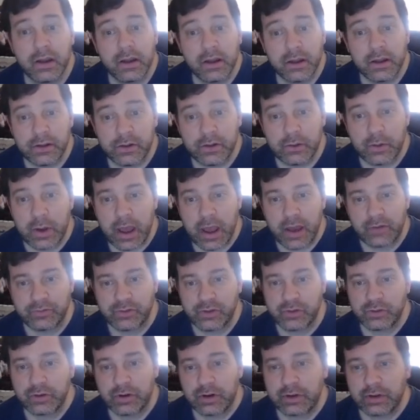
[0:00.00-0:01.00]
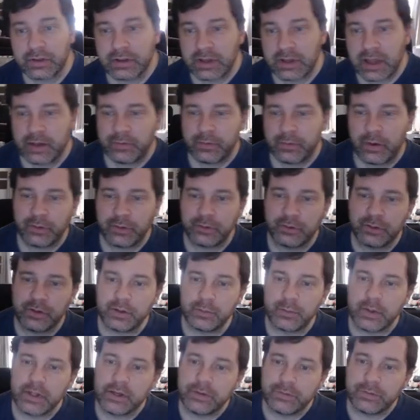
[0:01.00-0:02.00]
You have to trigger the landfall during your
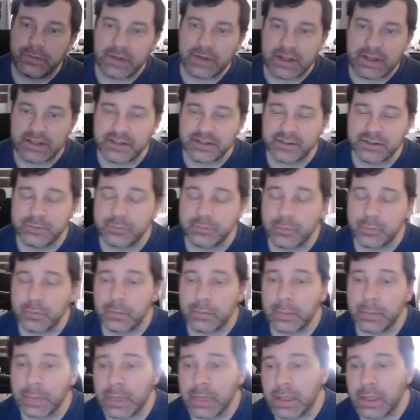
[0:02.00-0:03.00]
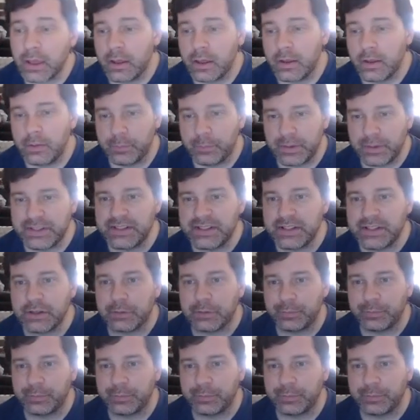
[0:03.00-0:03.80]
main phase. But still,